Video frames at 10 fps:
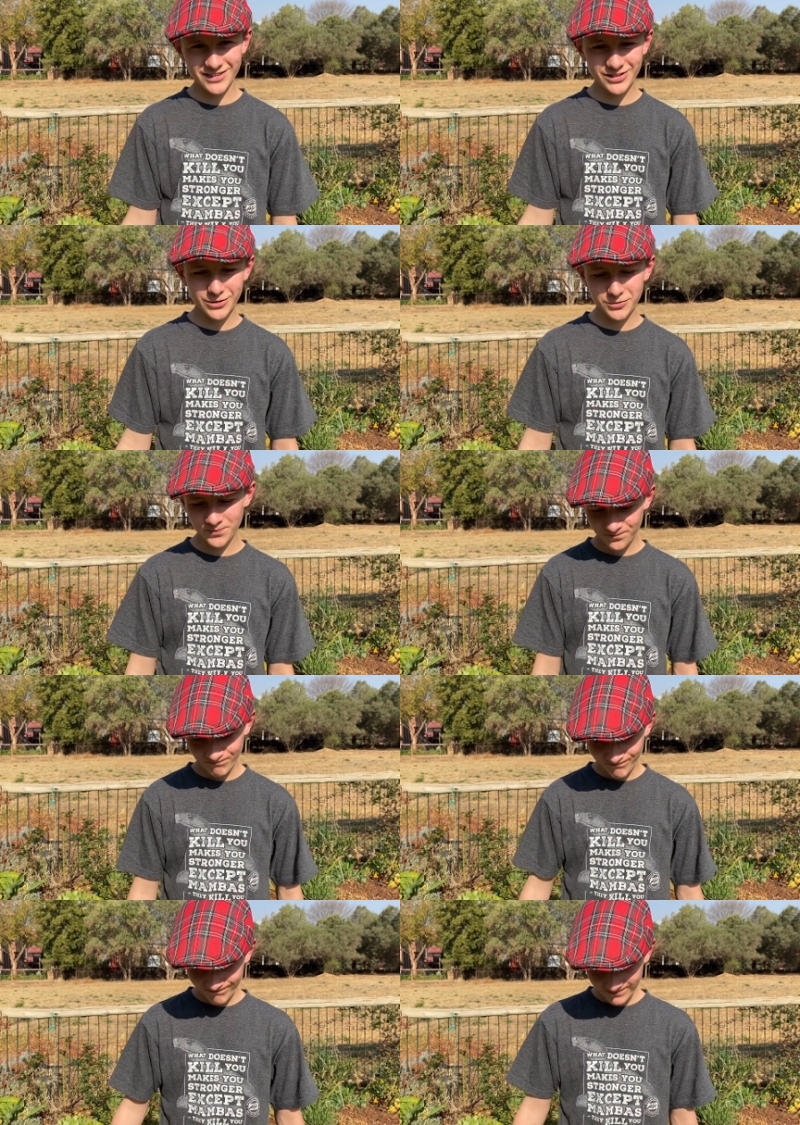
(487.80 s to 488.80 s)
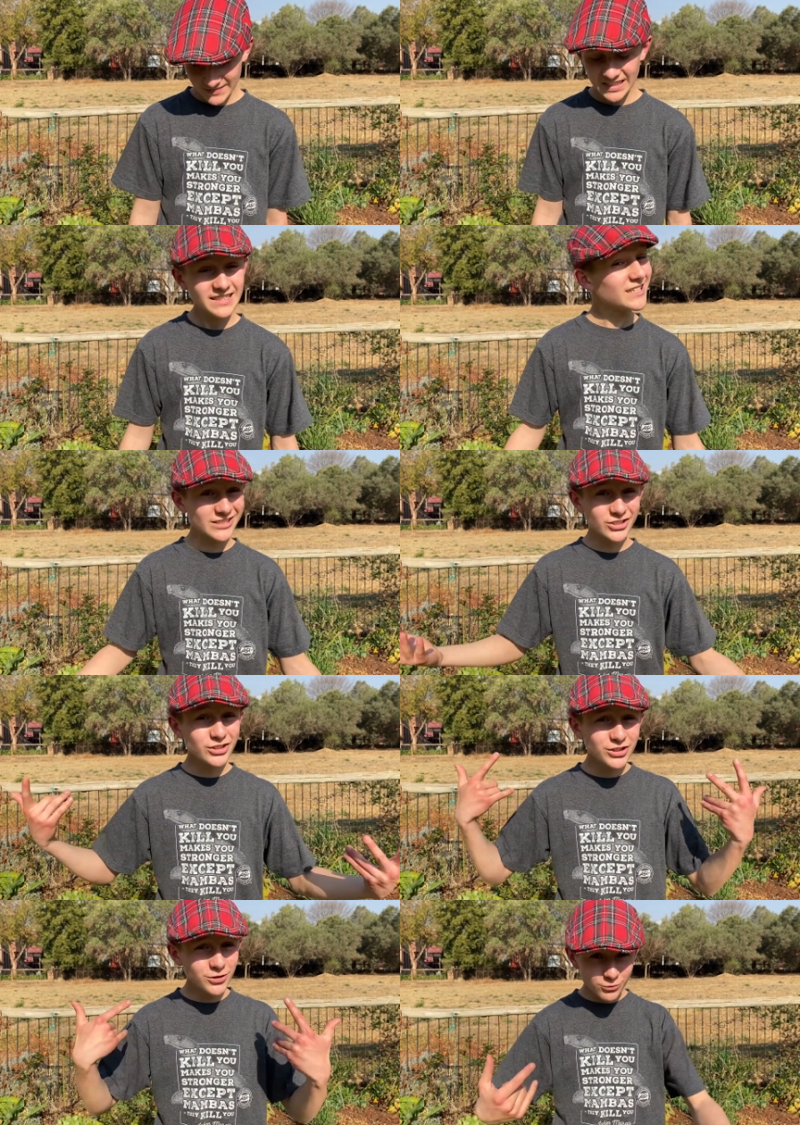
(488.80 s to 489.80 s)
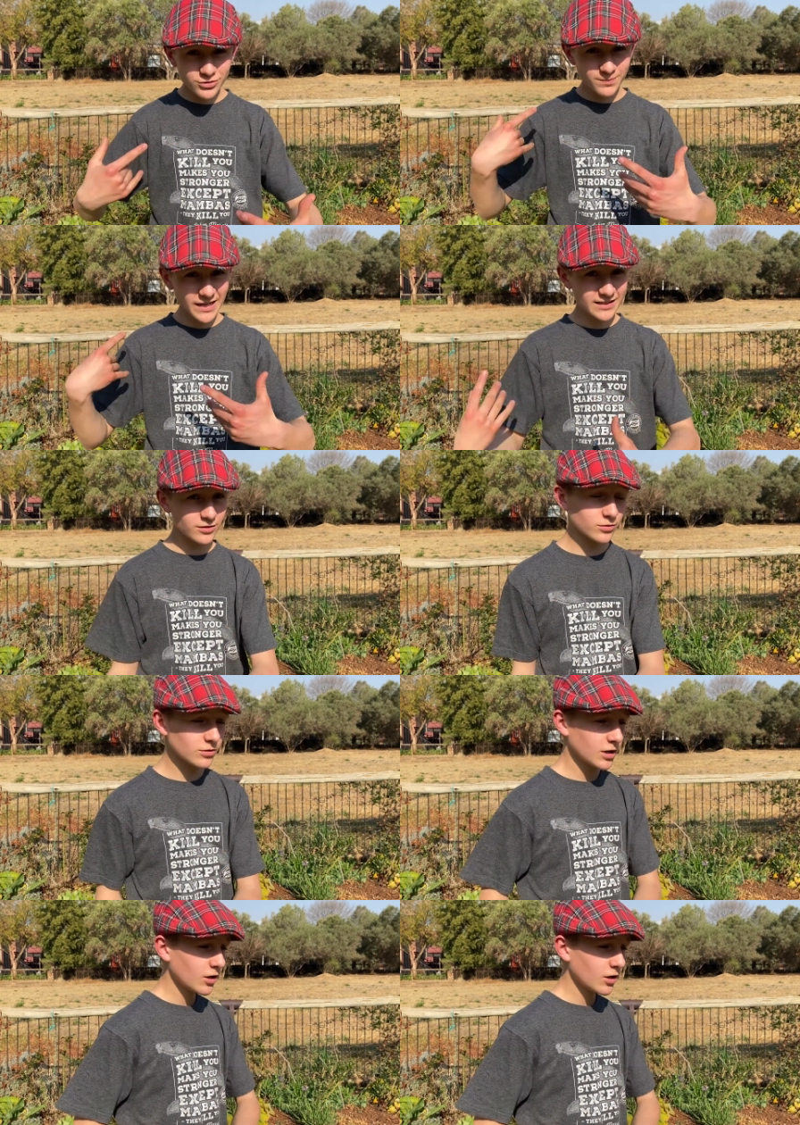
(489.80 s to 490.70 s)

So yeah, just use metal